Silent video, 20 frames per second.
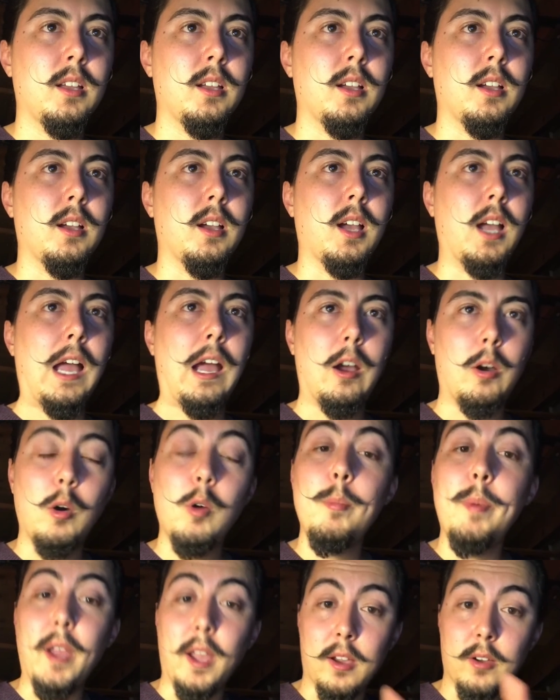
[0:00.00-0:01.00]
How
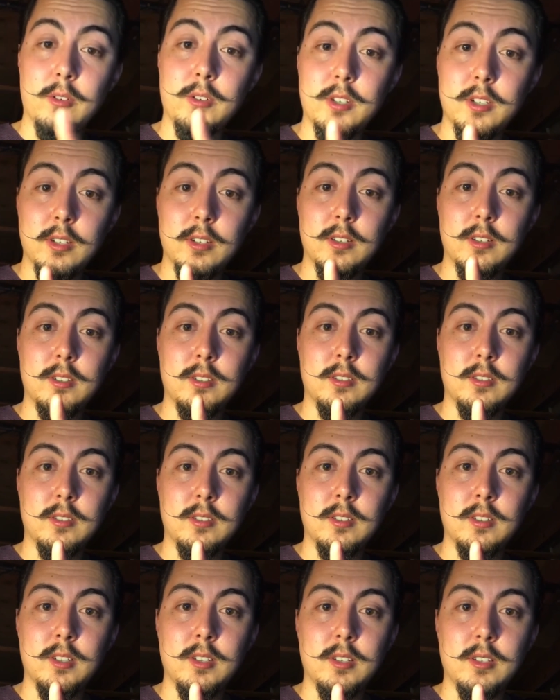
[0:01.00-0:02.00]
about
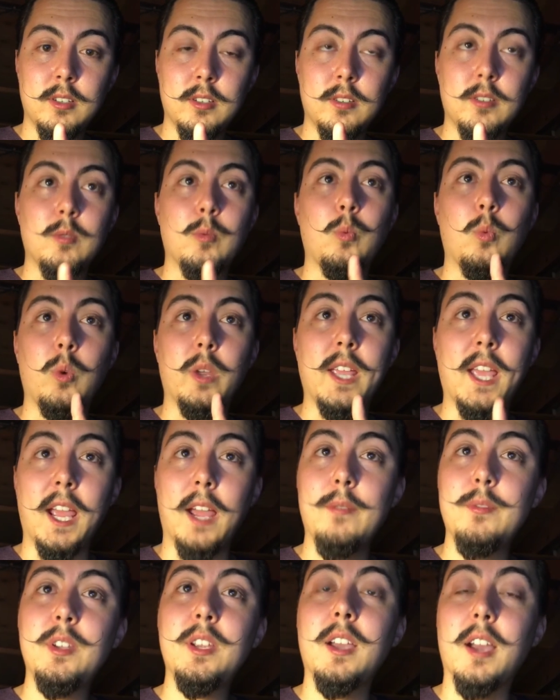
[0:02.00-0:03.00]
we
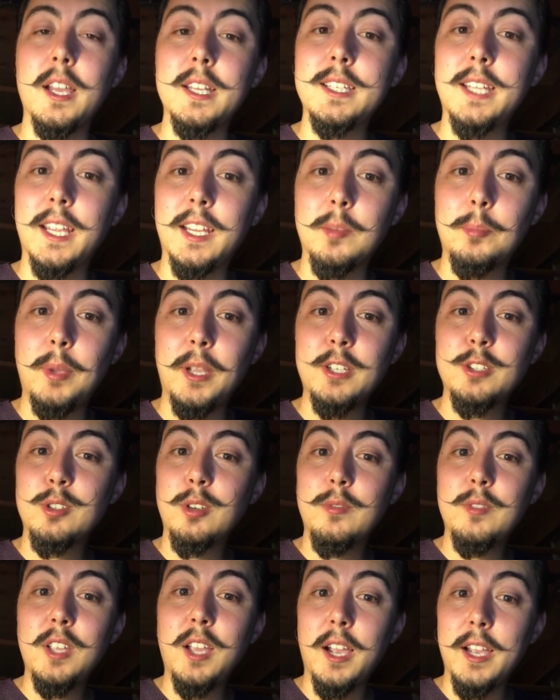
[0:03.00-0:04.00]
have the guy take a picture
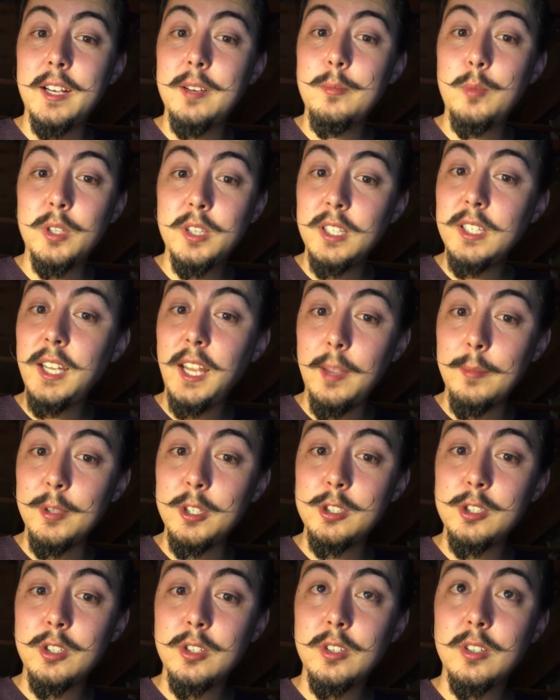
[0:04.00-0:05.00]
of the item with the
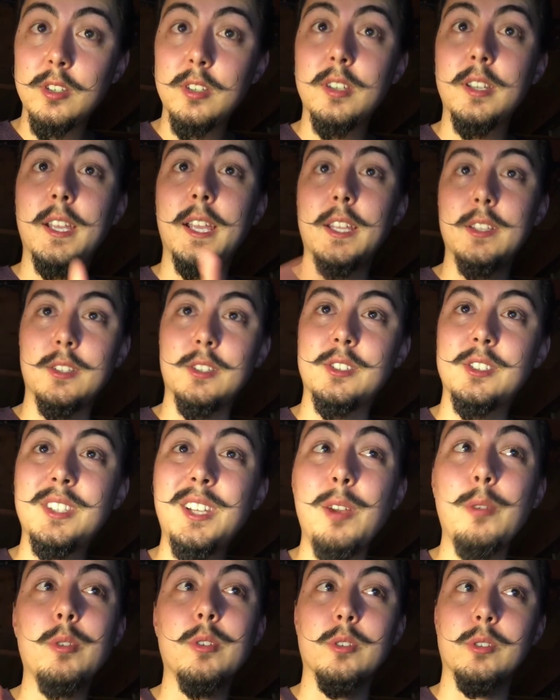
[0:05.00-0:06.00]
damage and the
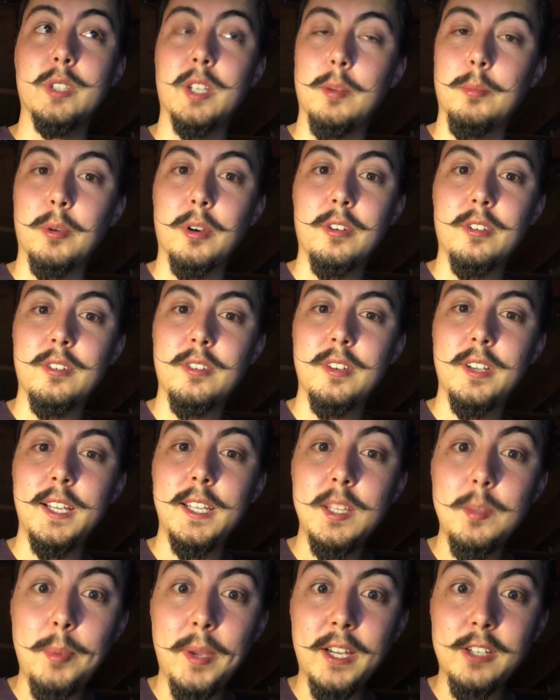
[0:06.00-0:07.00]
serial number
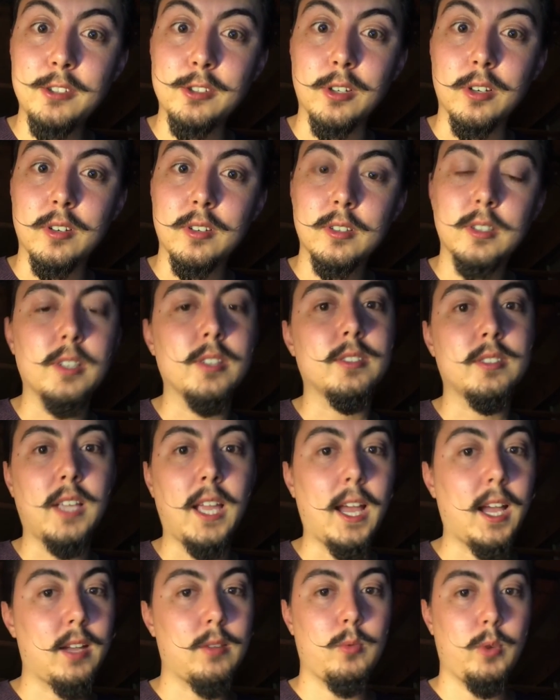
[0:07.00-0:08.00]
in the picture? Because
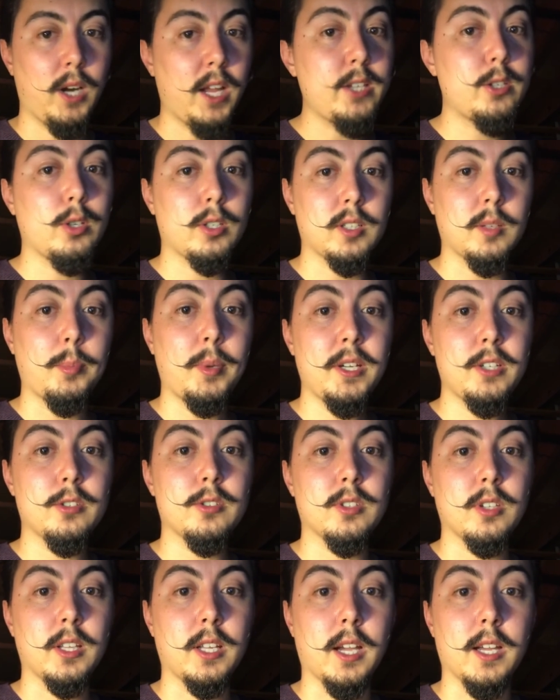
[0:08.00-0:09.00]
when I took the
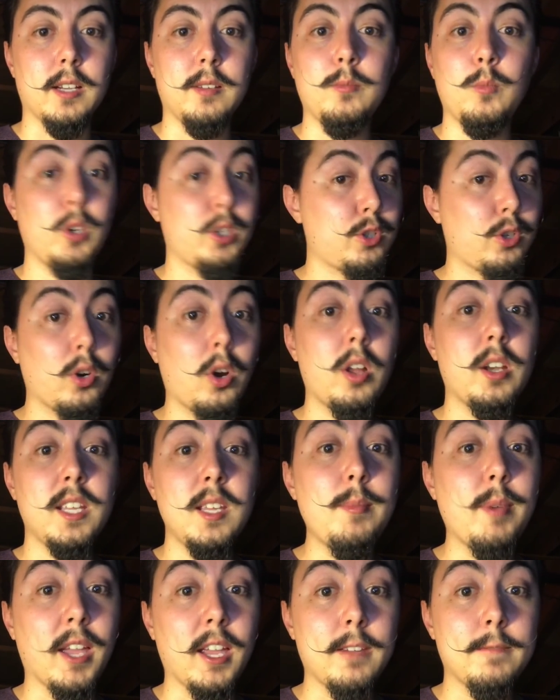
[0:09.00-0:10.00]
pictures of the item, which are on
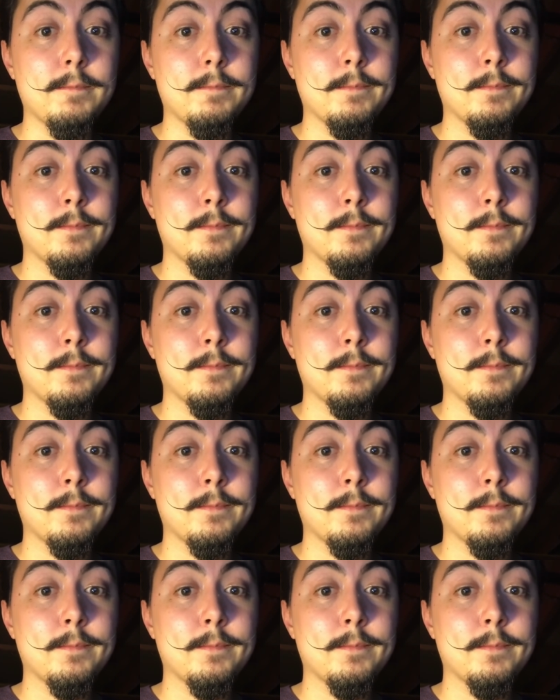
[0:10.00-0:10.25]
eBay,